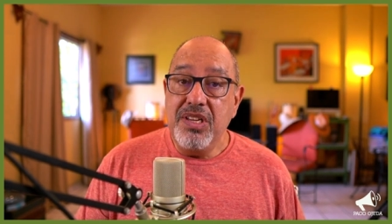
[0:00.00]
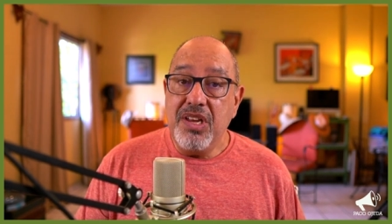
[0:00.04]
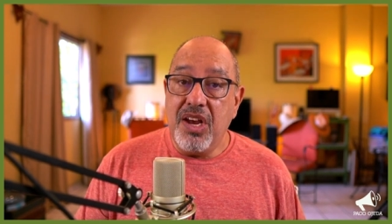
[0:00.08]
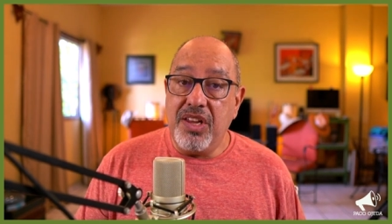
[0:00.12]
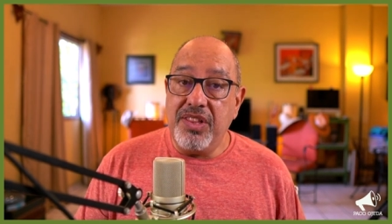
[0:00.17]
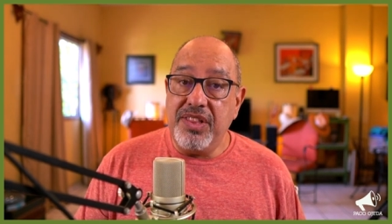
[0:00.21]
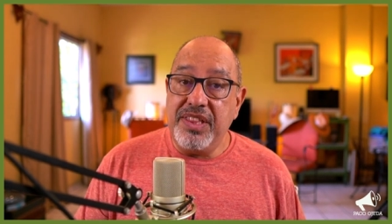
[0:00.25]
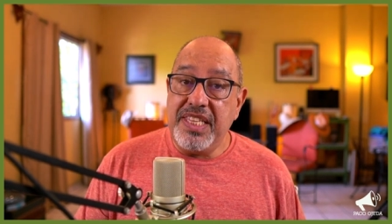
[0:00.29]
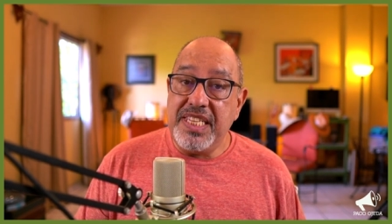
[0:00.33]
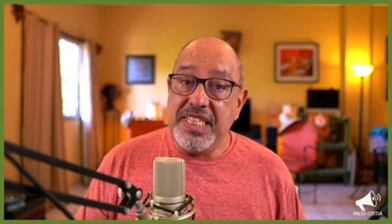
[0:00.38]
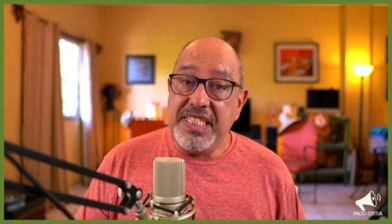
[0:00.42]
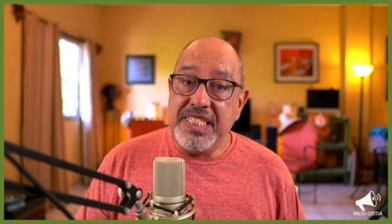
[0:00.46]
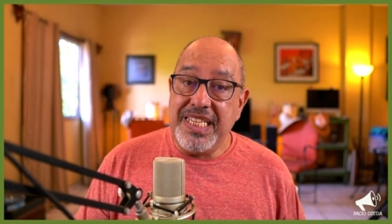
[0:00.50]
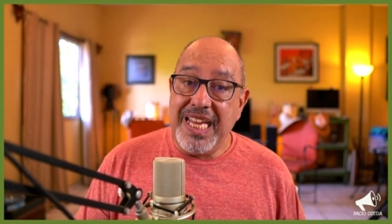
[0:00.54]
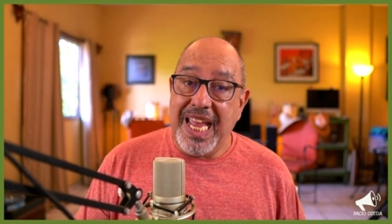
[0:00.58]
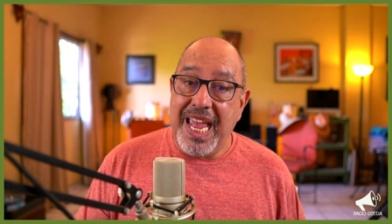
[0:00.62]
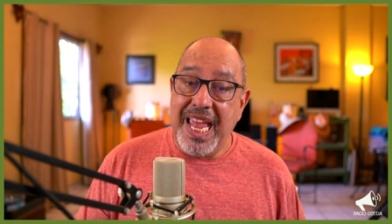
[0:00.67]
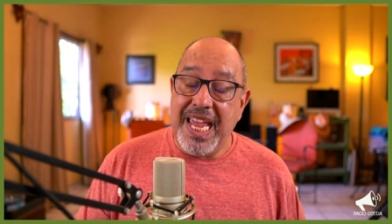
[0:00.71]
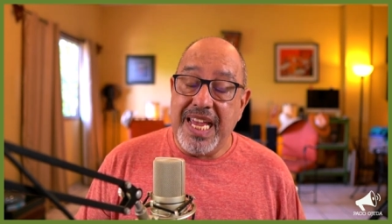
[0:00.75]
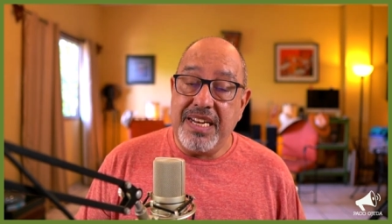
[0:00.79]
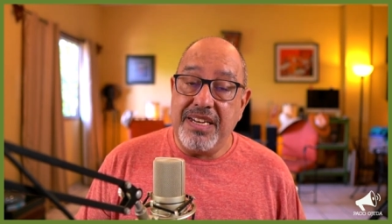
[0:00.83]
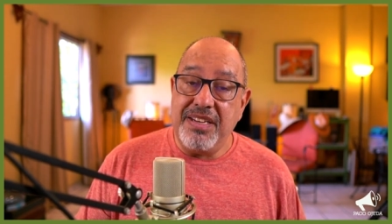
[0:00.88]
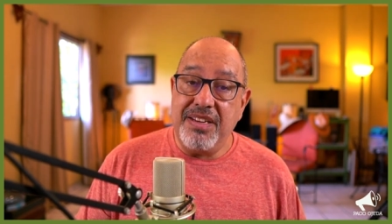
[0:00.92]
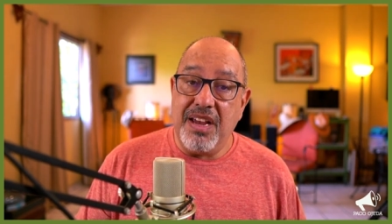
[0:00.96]
on this
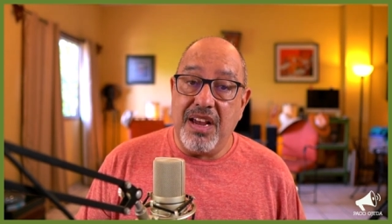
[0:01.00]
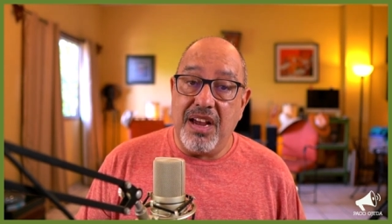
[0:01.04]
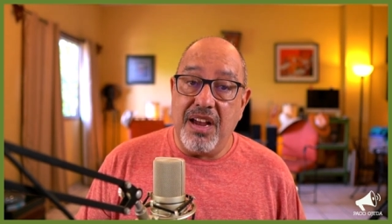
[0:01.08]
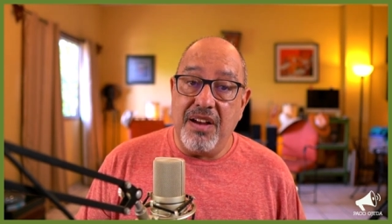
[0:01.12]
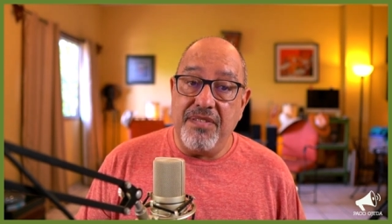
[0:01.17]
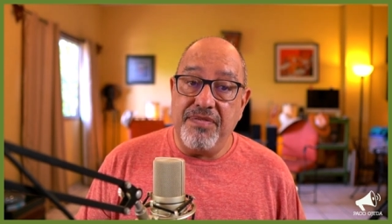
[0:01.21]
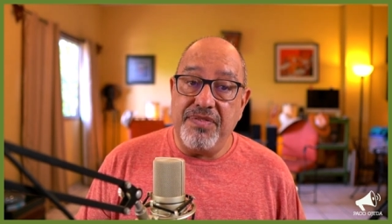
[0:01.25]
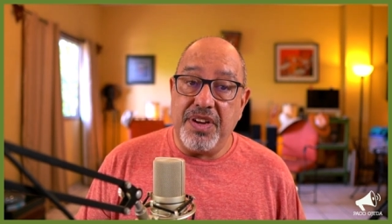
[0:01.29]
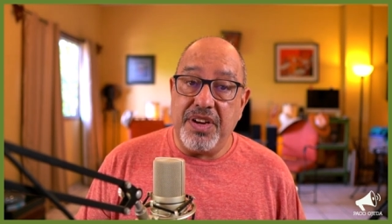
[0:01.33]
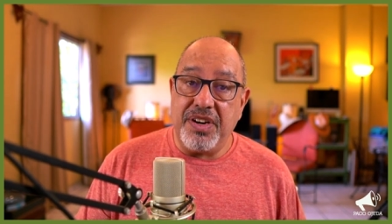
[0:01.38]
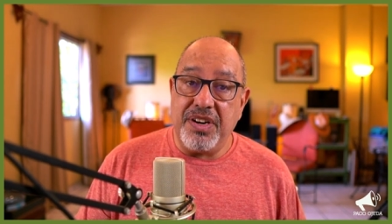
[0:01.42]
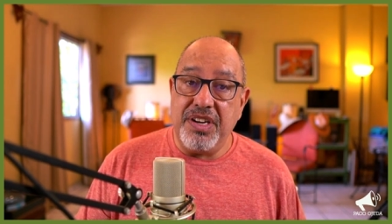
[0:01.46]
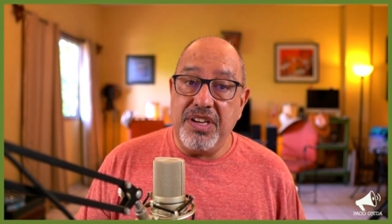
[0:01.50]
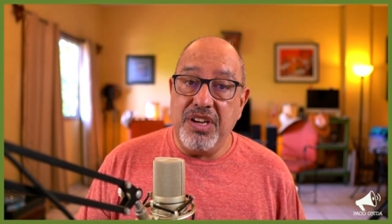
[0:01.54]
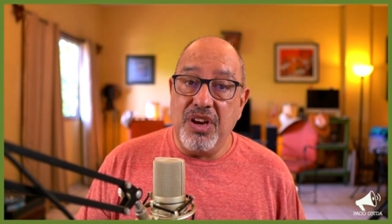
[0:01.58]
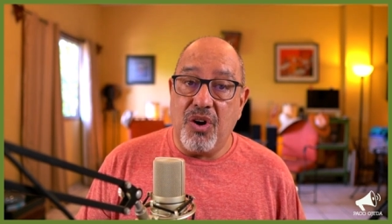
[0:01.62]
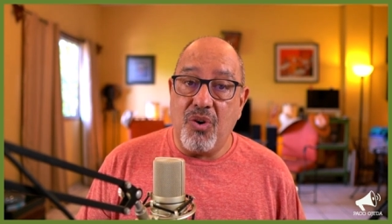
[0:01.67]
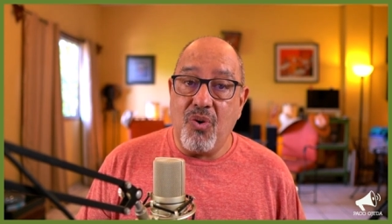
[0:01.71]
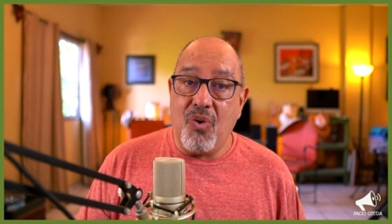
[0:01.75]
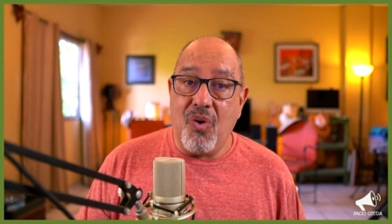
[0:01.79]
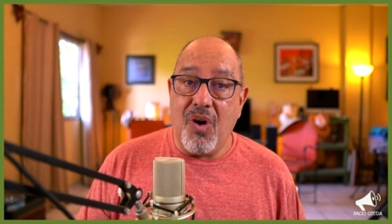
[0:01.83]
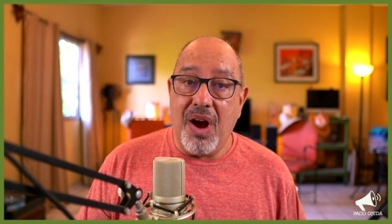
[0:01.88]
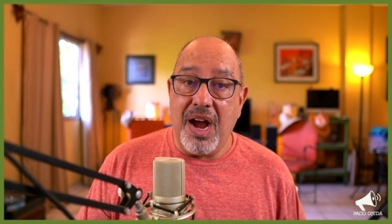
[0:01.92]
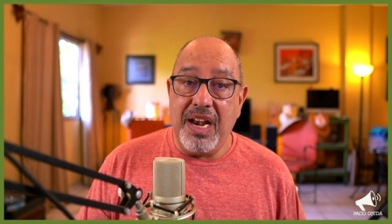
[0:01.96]
end of the Rio
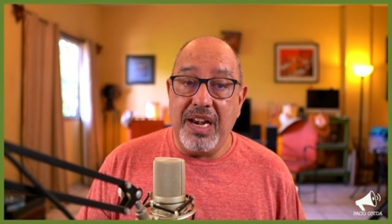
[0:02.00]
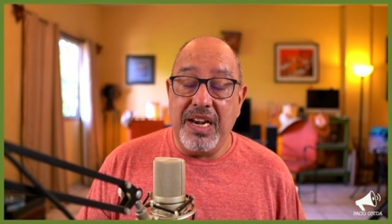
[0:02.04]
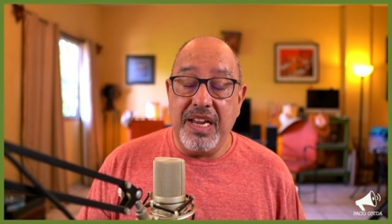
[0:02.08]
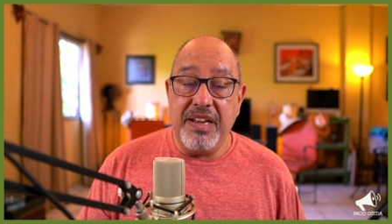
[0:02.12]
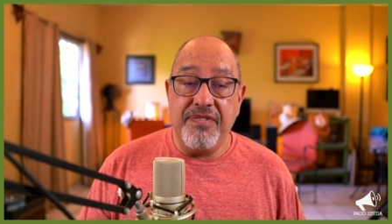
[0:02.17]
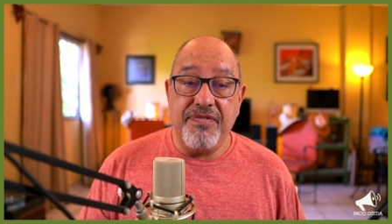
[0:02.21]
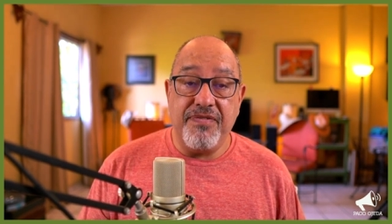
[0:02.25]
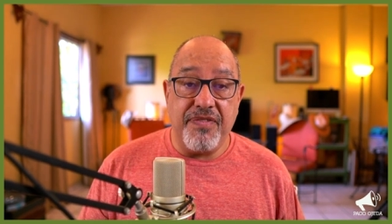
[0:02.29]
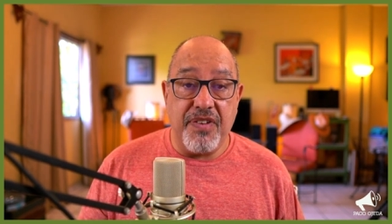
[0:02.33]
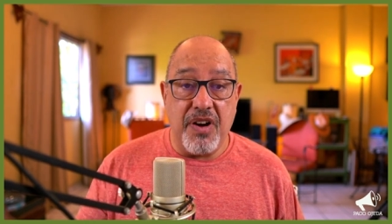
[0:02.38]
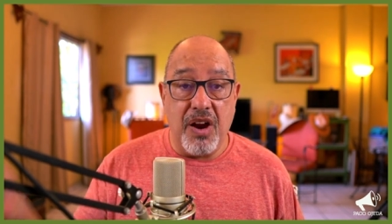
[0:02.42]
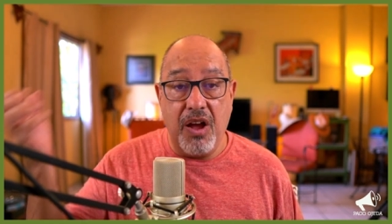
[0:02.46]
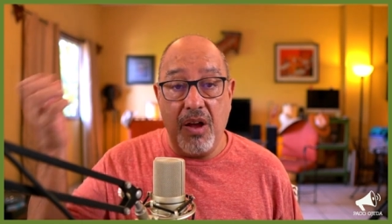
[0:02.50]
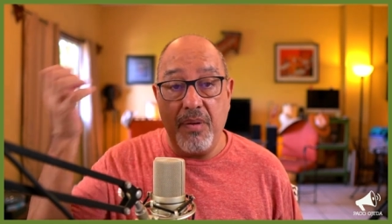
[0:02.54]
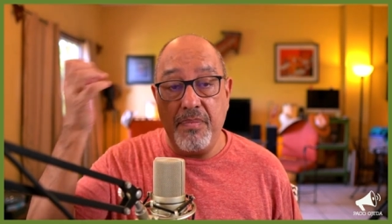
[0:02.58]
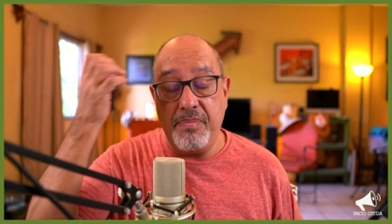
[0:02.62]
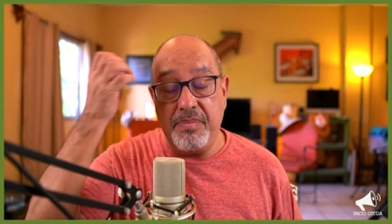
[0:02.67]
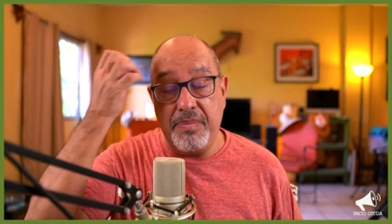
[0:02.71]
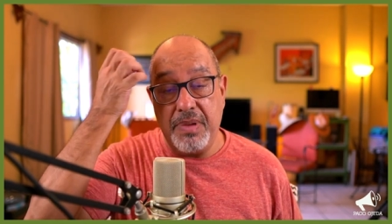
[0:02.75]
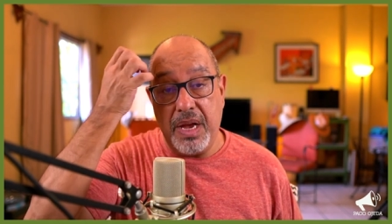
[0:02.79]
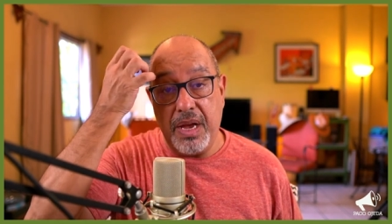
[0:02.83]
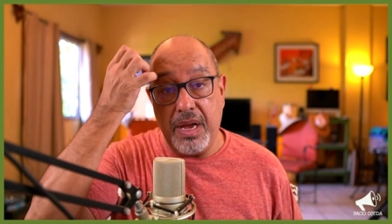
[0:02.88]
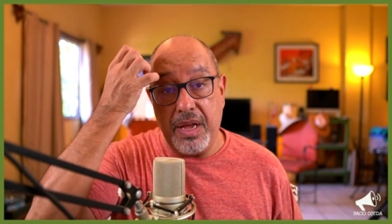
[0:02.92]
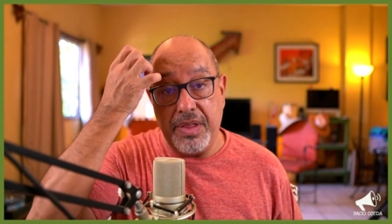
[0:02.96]
Cuale
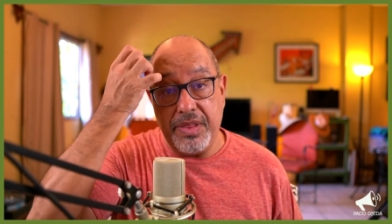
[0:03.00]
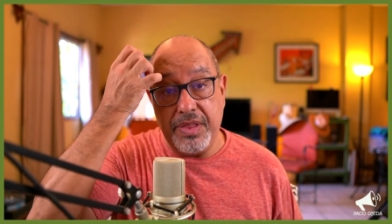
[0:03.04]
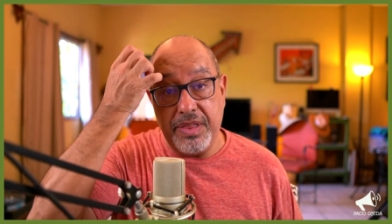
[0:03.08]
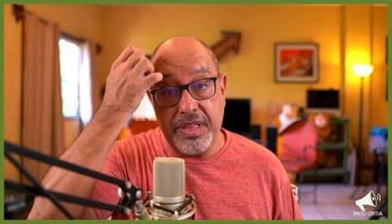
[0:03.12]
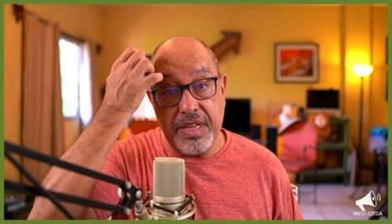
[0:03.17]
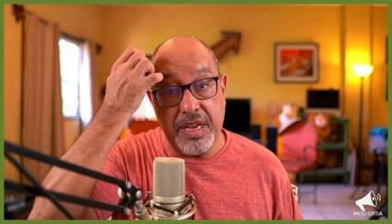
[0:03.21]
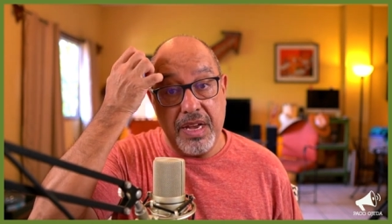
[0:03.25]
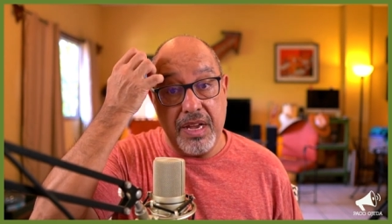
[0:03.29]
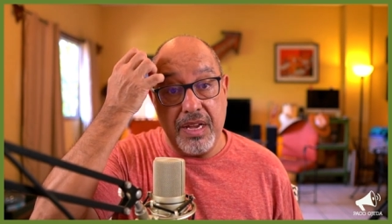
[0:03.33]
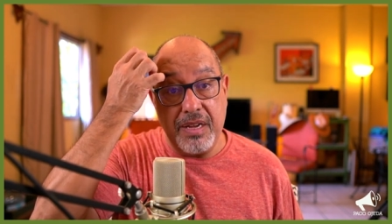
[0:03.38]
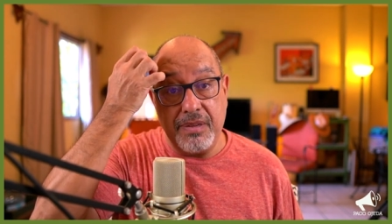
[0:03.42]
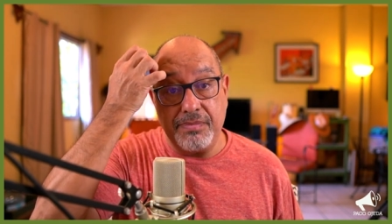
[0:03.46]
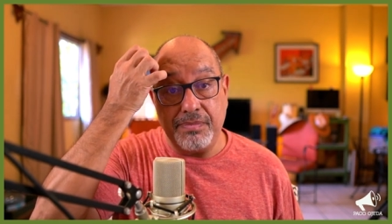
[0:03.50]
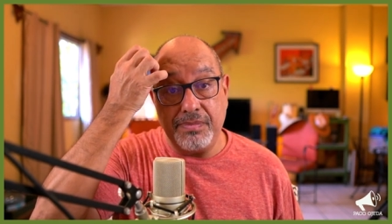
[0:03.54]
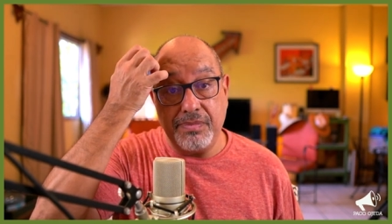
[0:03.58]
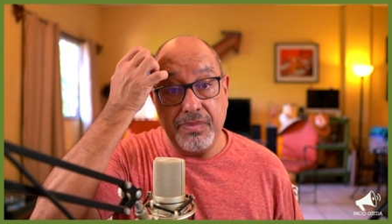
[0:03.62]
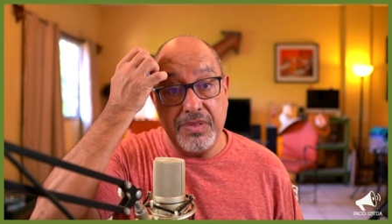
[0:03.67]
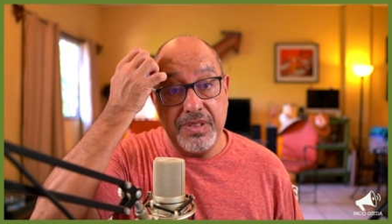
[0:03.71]
from uh, the,